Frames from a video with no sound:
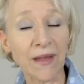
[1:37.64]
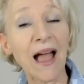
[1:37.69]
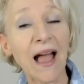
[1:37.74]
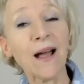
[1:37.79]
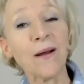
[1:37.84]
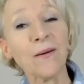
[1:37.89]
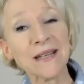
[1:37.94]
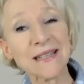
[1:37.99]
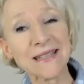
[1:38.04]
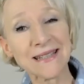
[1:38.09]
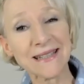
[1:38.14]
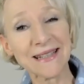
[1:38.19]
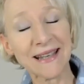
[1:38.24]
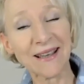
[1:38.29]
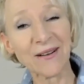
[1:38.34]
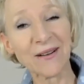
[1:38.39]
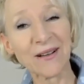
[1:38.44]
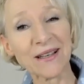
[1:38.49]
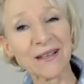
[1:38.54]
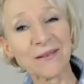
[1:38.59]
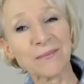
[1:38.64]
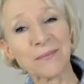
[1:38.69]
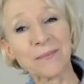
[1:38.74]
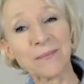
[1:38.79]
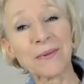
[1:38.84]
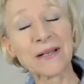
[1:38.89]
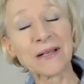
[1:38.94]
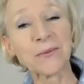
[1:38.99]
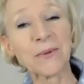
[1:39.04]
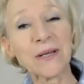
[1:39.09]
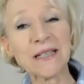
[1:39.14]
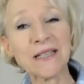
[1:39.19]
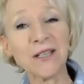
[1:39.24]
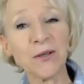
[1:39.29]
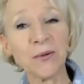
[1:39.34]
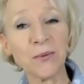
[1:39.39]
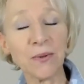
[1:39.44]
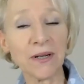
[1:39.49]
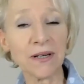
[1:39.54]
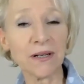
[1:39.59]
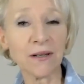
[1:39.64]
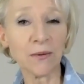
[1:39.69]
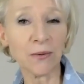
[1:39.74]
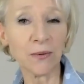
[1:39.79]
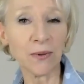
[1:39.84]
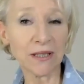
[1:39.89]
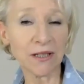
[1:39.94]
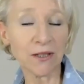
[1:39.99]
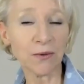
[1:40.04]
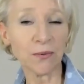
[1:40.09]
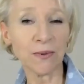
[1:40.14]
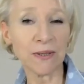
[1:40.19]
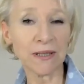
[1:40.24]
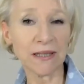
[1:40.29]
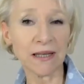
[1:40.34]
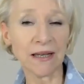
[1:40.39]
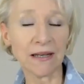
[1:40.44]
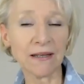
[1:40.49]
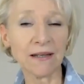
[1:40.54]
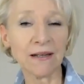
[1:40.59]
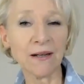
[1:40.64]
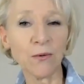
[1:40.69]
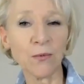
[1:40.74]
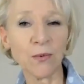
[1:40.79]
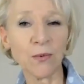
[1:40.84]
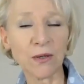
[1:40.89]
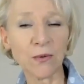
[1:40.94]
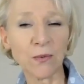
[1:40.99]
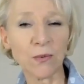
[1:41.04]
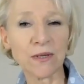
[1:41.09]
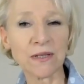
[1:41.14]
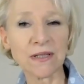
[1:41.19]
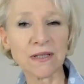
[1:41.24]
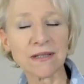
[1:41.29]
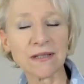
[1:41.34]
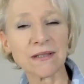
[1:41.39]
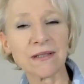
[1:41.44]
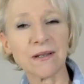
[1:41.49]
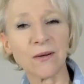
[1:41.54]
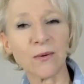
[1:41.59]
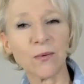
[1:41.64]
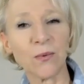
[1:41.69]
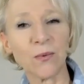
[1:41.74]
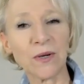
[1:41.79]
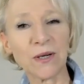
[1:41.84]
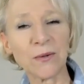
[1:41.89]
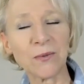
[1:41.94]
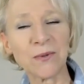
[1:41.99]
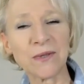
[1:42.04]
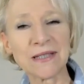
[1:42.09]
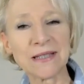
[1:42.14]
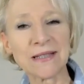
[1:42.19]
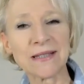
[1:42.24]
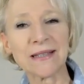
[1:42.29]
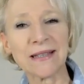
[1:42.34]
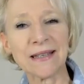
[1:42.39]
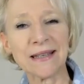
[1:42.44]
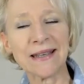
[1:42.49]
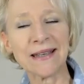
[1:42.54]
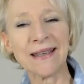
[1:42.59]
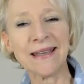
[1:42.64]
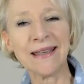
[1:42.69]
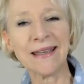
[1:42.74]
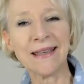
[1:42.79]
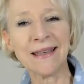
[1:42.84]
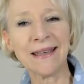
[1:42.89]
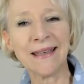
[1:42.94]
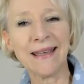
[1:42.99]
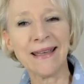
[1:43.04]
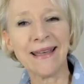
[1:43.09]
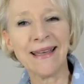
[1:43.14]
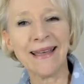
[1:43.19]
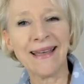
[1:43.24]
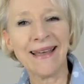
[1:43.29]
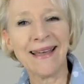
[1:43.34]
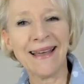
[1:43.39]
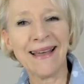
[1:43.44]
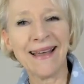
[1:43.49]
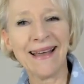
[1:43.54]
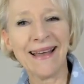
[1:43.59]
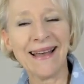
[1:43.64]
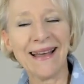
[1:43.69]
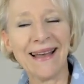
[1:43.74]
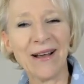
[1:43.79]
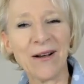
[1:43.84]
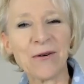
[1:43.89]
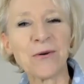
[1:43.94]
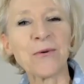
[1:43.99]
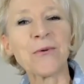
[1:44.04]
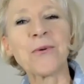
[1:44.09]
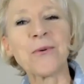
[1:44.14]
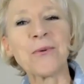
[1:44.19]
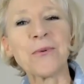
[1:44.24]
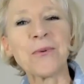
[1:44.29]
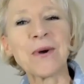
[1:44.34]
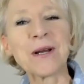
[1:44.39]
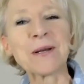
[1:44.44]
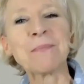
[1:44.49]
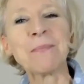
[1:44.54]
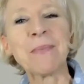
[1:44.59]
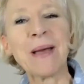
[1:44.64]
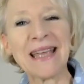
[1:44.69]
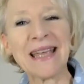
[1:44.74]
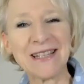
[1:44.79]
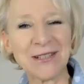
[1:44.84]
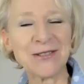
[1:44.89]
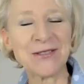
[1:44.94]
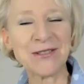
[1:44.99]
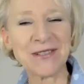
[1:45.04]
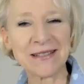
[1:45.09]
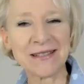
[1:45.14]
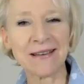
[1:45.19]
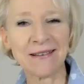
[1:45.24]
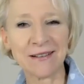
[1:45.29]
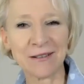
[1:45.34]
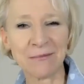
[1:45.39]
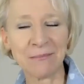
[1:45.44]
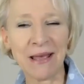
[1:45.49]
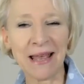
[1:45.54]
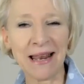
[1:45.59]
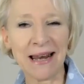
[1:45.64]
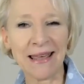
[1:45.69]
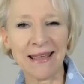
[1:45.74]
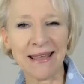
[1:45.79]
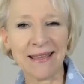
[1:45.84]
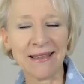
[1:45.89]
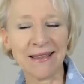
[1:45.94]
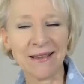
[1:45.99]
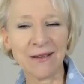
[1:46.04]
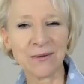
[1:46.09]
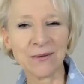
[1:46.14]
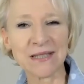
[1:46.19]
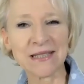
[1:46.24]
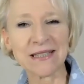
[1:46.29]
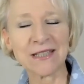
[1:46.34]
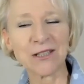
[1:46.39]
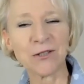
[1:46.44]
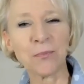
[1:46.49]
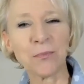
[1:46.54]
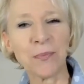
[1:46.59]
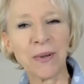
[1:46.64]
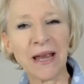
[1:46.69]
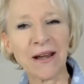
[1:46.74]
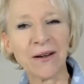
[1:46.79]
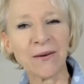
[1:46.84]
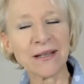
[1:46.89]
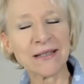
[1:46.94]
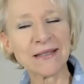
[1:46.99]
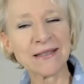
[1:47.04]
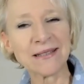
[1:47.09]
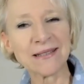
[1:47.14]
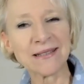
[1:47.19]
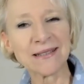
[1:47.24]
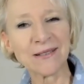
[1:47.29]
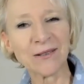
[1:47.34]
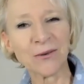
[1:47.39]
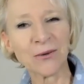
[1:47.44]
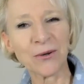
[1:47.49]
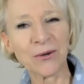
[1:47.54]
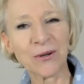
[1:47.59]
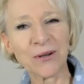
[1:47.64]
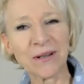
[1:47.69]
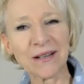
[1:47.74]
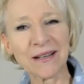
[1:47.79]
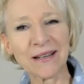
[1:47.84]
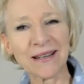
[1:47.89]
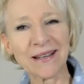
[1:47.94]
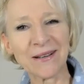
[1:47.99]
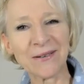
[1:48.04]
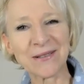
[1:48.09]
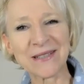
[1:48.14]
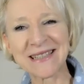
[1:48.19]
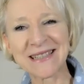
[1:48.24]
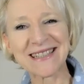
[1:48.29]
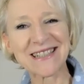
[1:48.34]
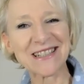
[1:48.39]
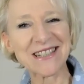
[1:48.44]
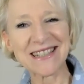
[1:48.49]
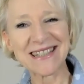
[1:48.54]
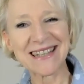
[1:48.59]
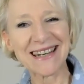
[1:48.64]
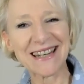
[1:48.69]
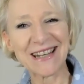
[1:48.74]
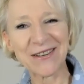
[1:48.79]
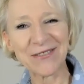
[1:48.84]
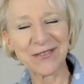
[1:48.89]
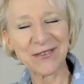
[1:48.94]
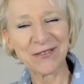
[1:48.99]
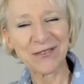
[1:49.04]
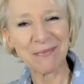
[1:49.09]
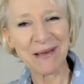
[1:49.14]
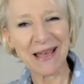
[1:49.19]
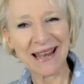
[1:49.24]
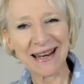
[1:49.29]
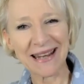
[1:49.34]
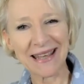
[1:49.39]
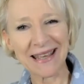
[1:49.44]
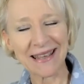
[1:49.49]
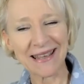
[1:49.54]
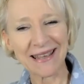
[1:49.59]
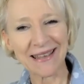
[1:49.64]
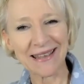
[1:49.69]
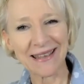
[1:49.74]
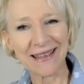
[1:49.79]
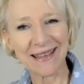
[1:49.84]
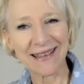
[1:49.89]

Oh, I see. Okay, but when you were younger, what was the what made you start ballet? Was it your parents, or was it just a love of ballet?